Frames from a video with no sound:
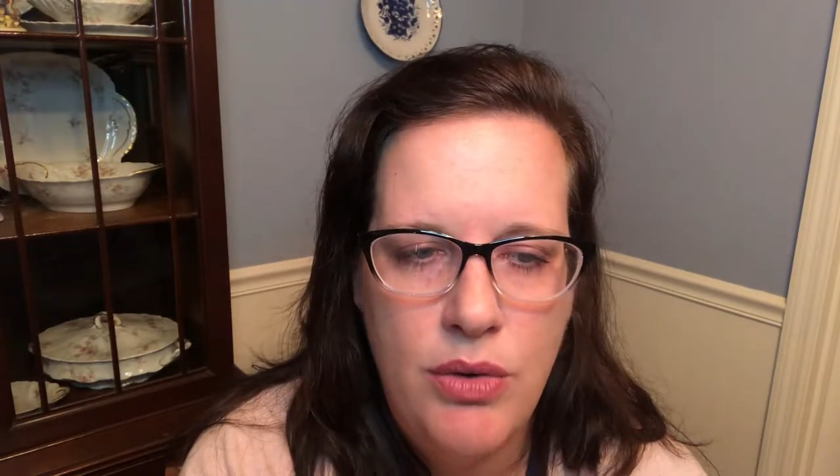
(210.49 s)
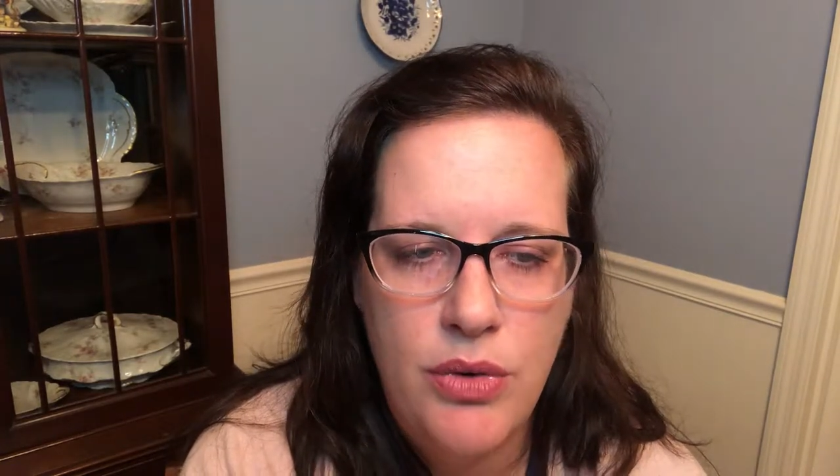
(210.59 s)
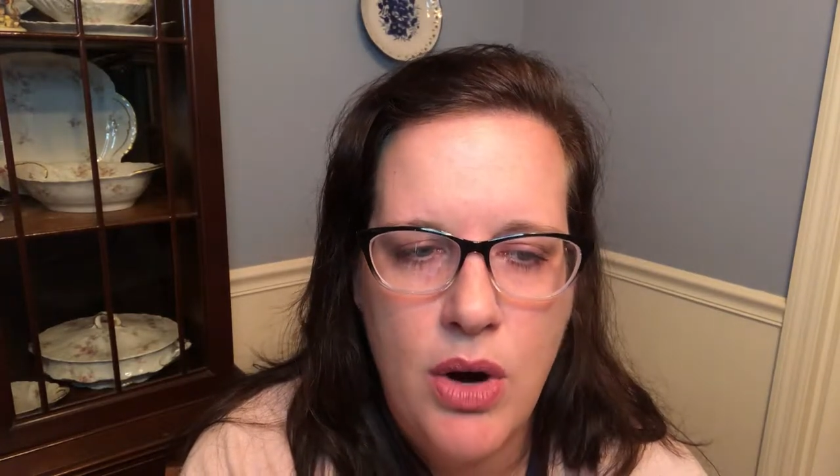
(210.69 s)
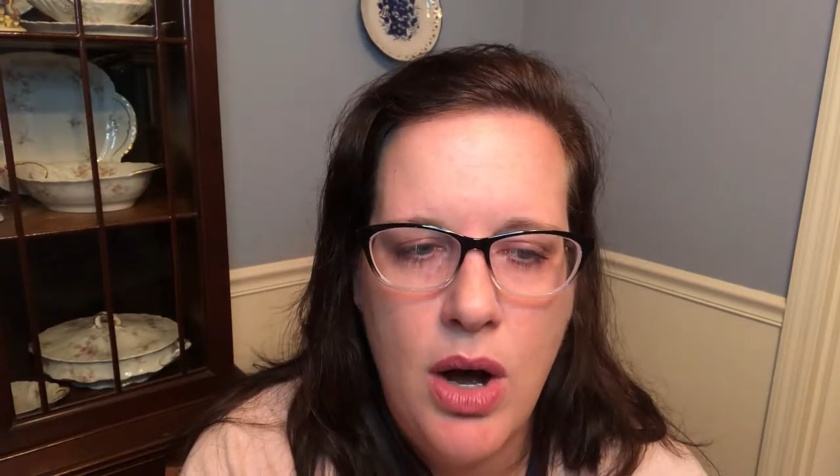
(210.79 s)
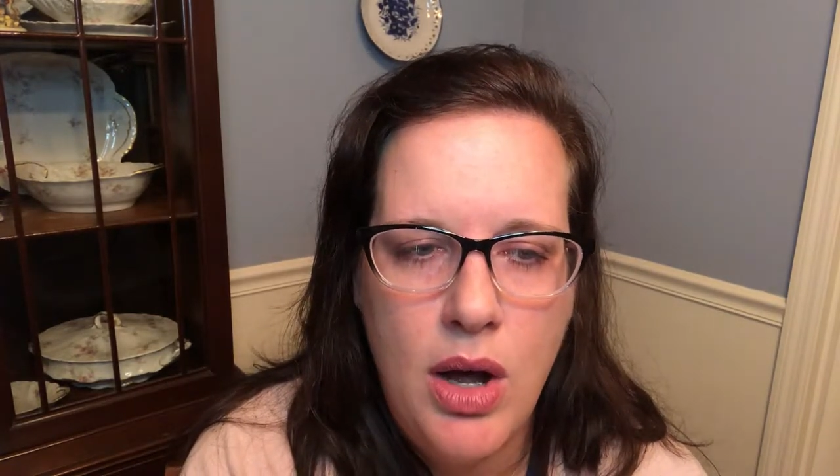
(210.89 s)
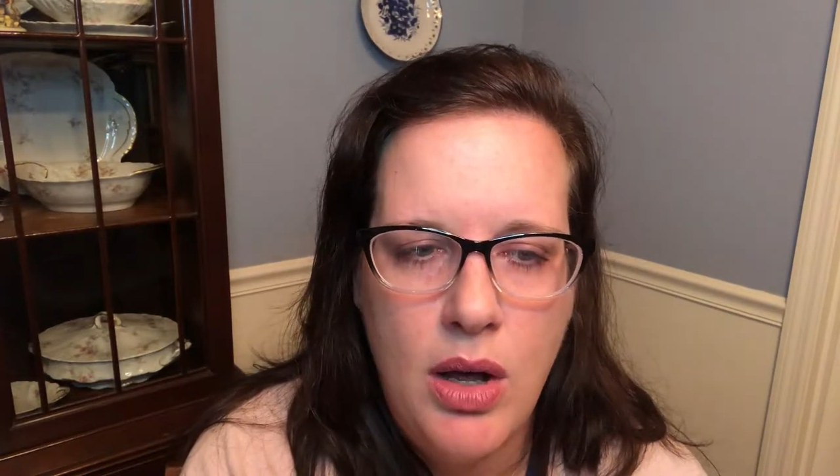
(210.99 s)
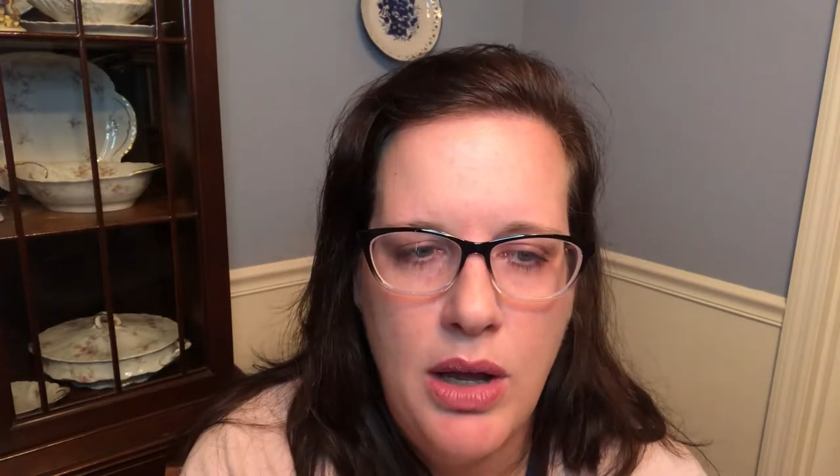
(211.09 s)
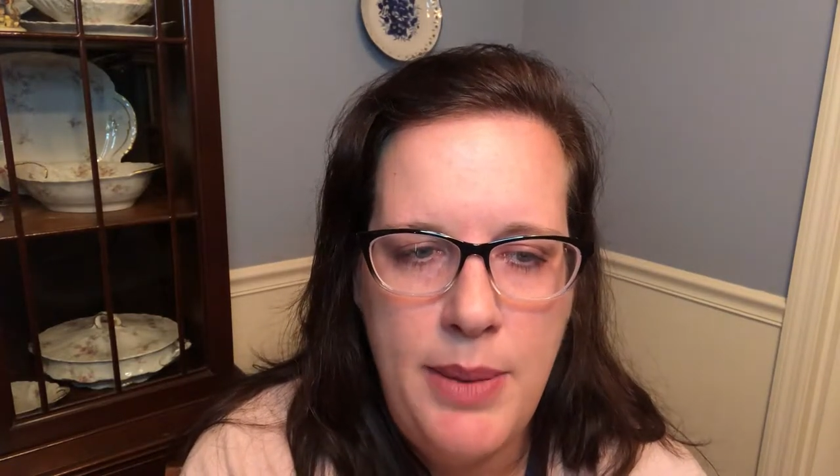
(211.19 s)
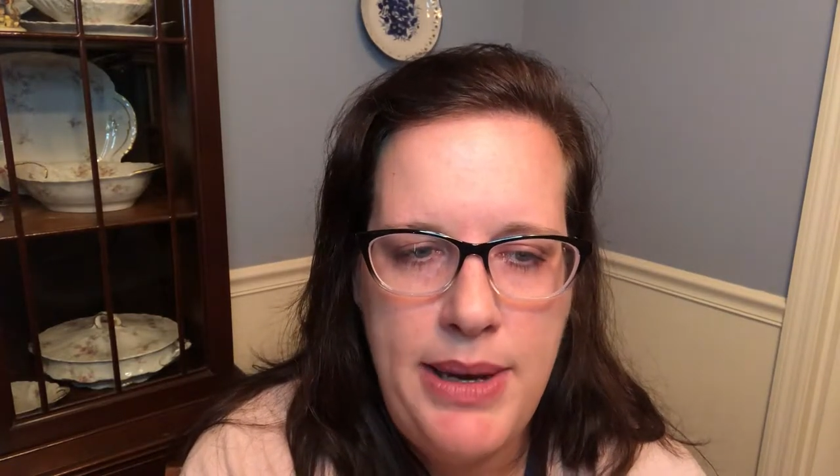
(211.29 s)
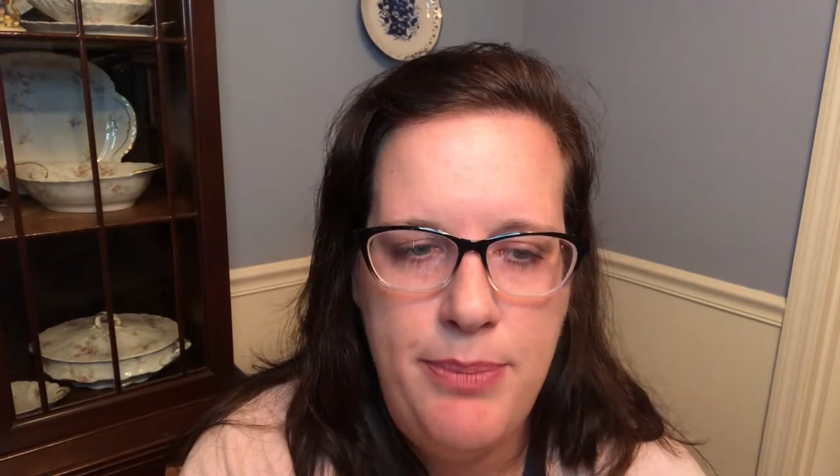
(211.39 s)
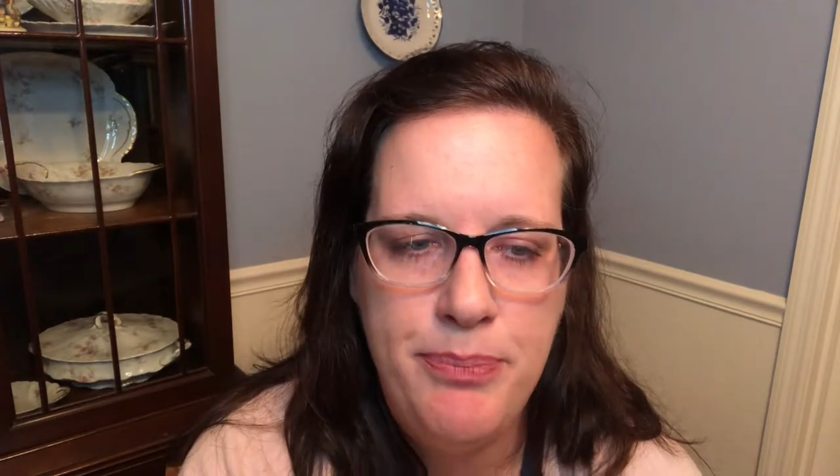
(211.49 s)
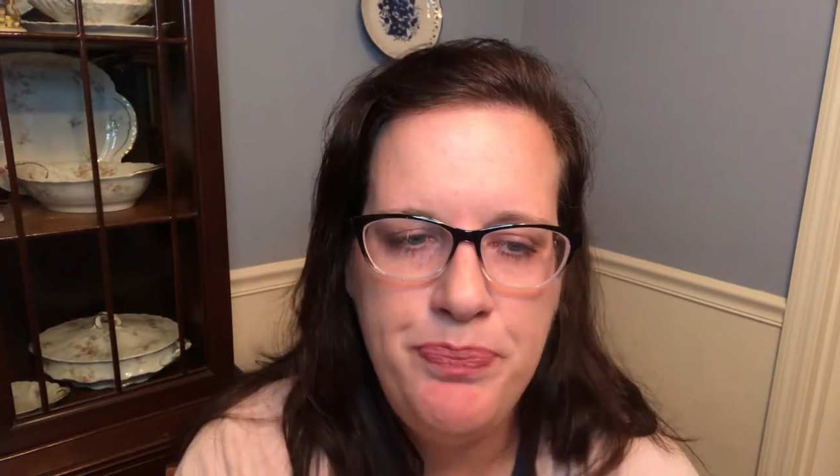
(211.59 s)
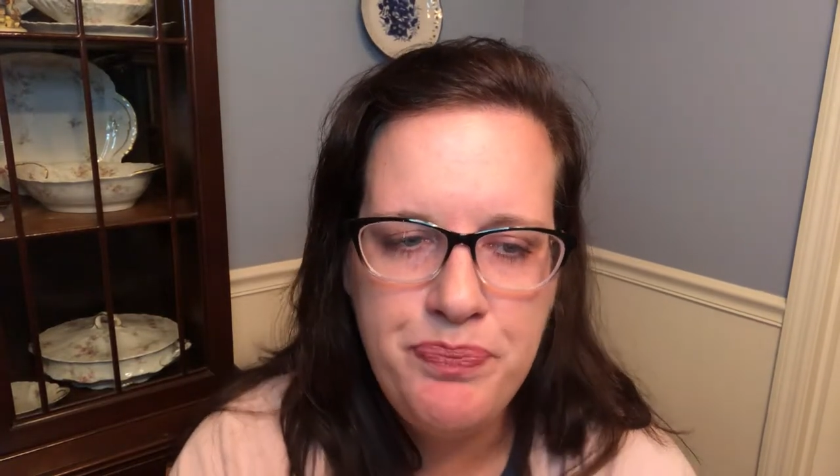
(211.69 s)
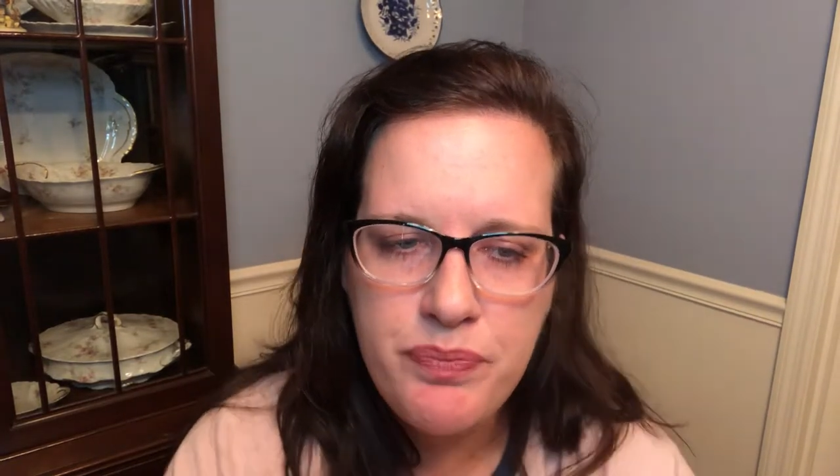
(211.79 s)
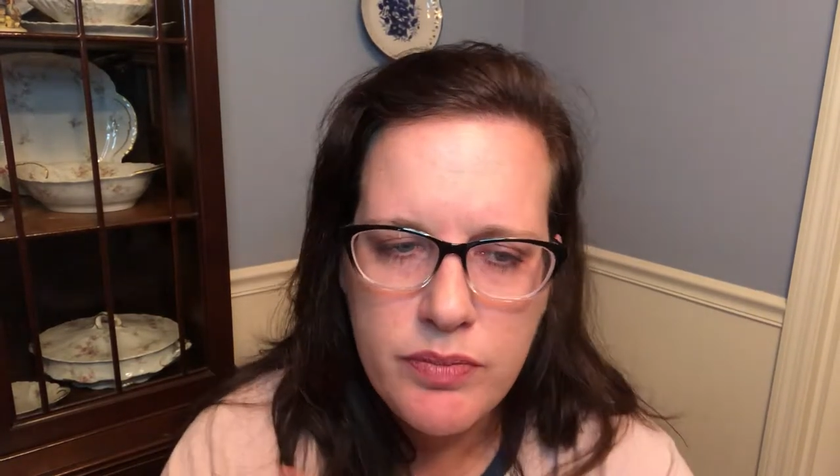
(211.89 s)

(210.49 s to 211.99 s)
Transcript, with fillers: overall, I mean,